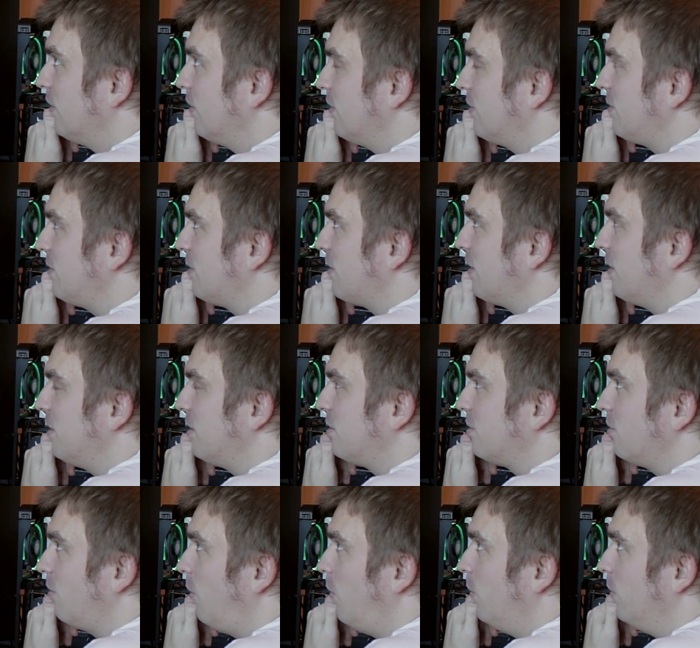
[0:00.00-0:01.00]
Let's see, can it
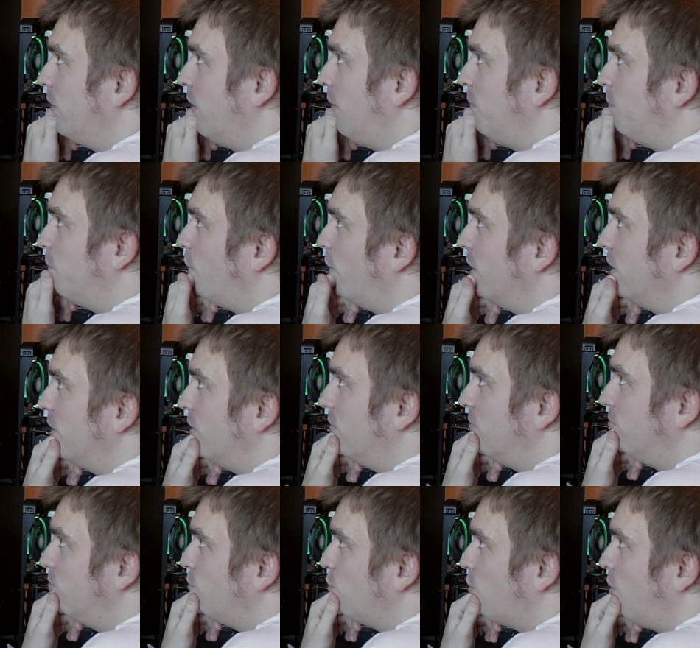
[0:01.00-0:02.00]
hold up while
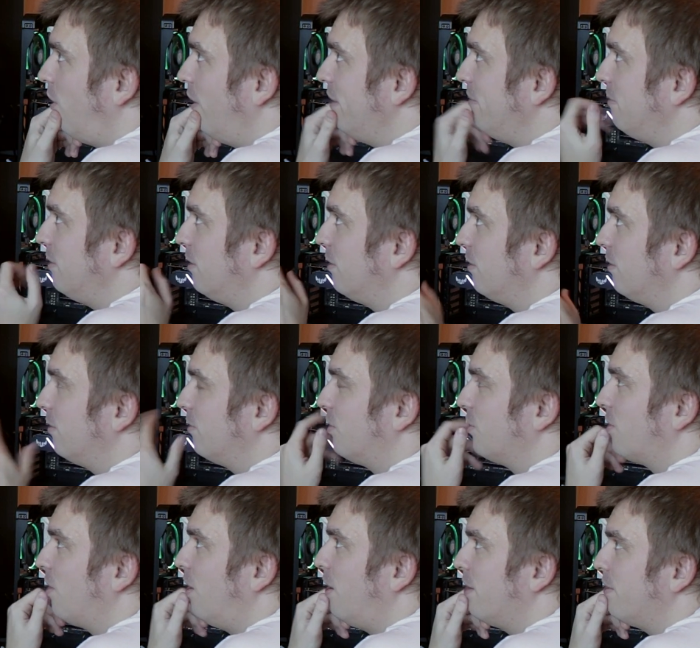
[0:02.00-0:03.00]
driving
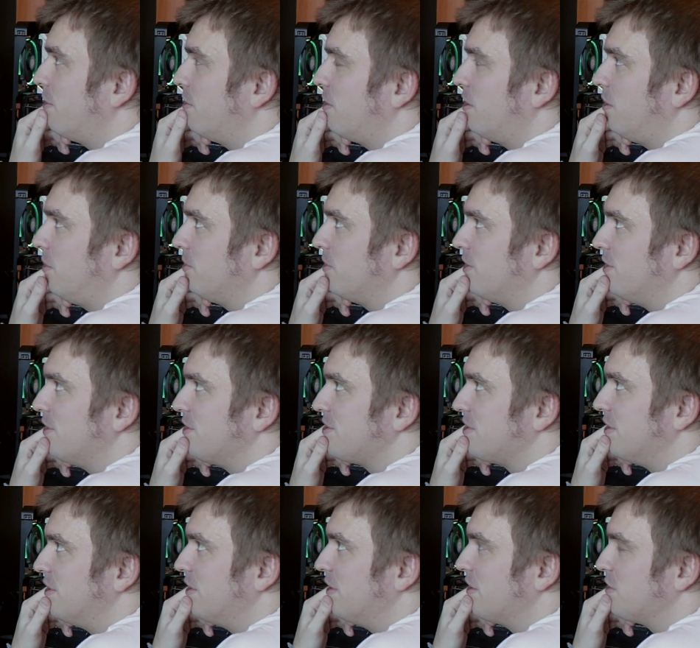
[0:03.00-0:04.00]
the car around in the
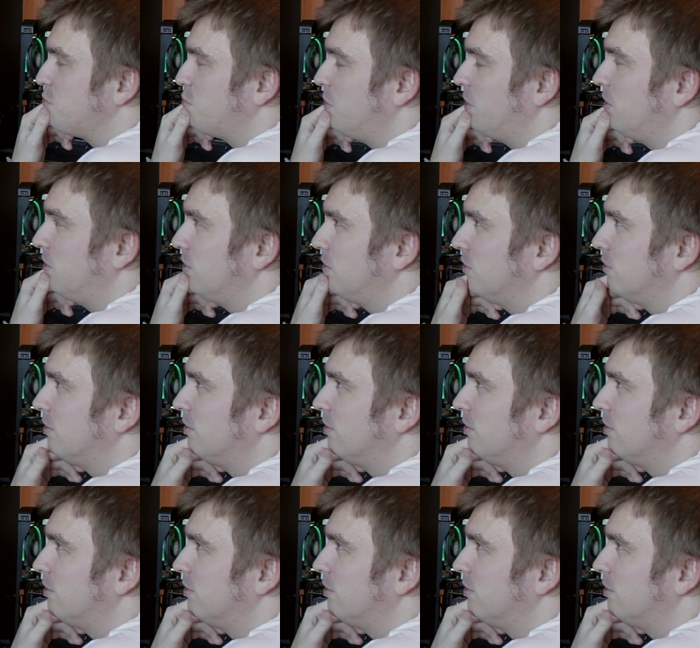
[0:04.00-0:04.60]
city as well?